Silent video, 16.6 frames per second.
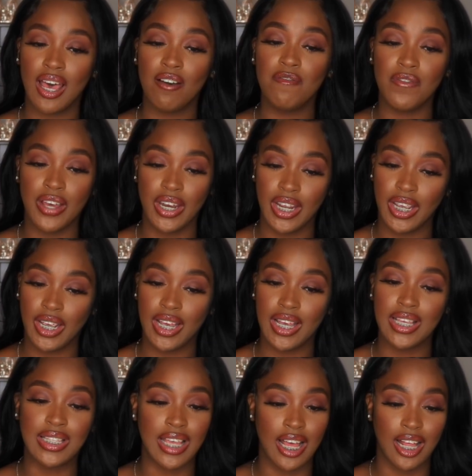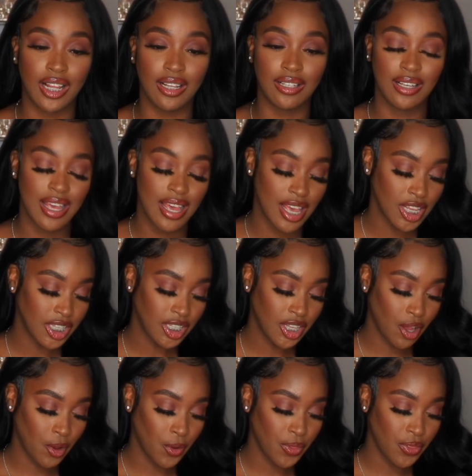funny as hell.
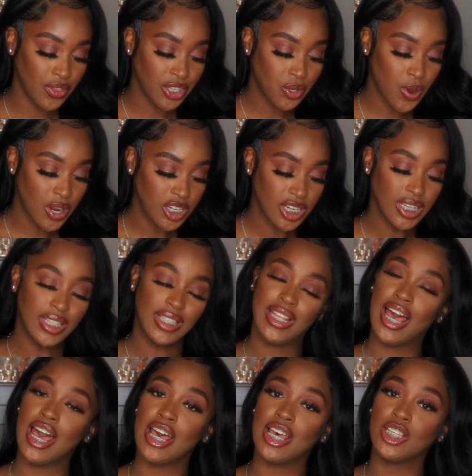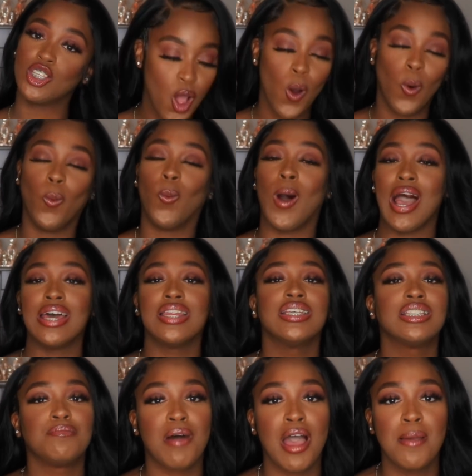So this question says, why
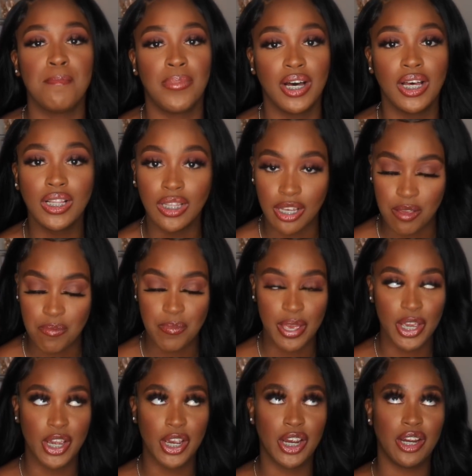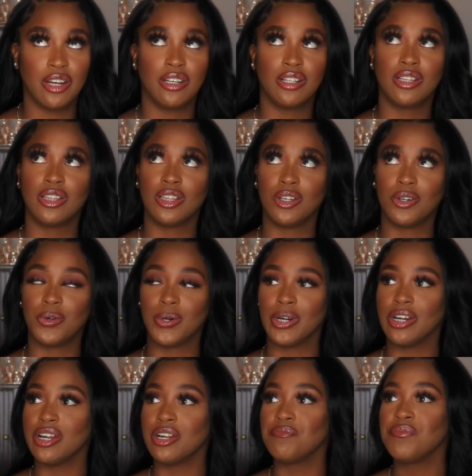does my butt look bigger?
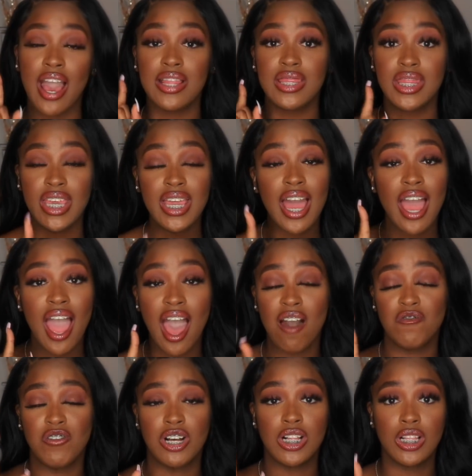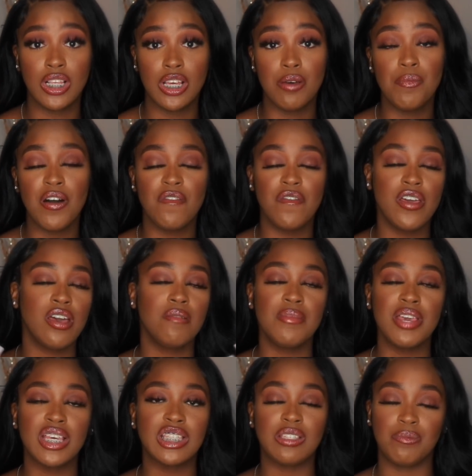Lord. I think I have a clip of him
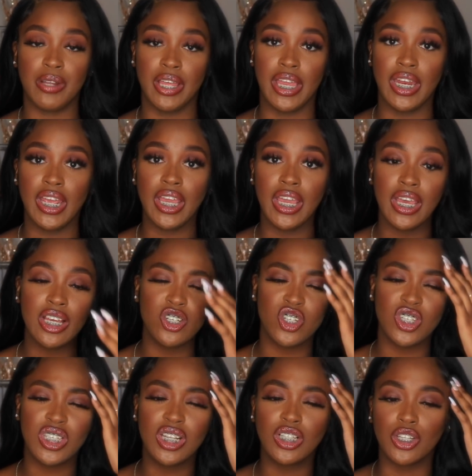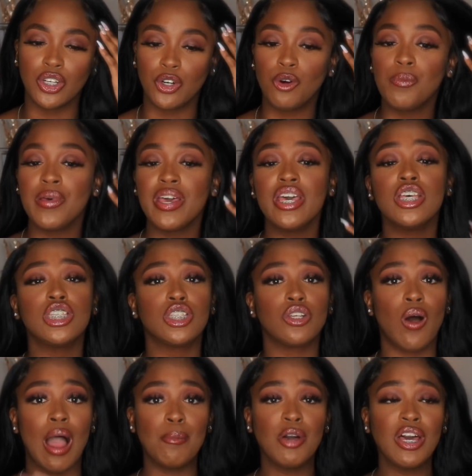explaining it just a little bit, so
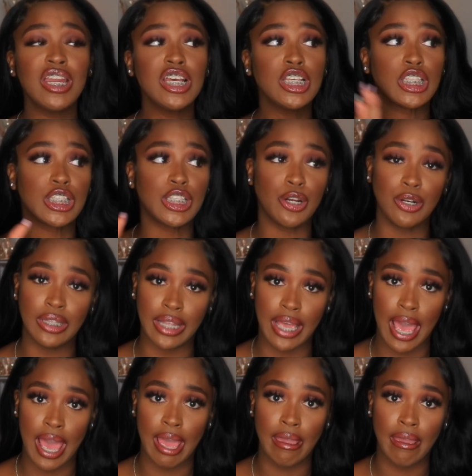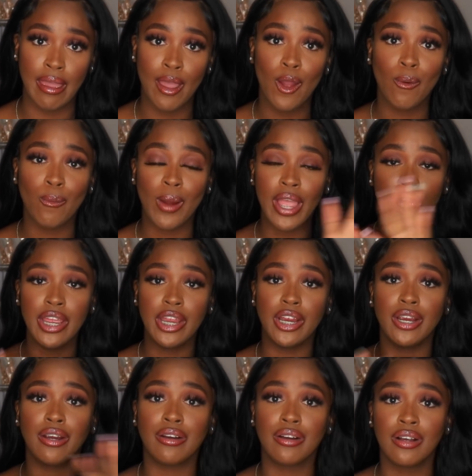I'm gonna insert that right
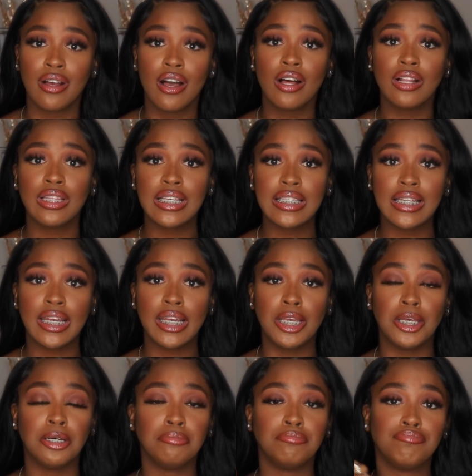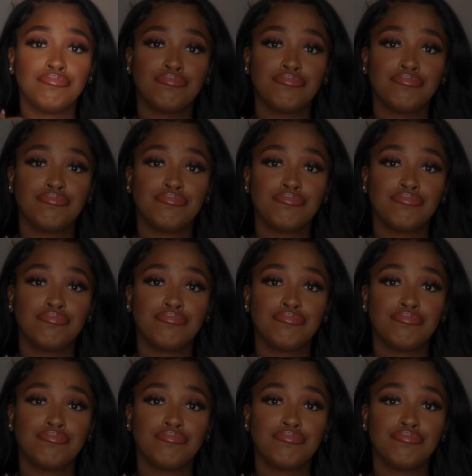here. Listen to him.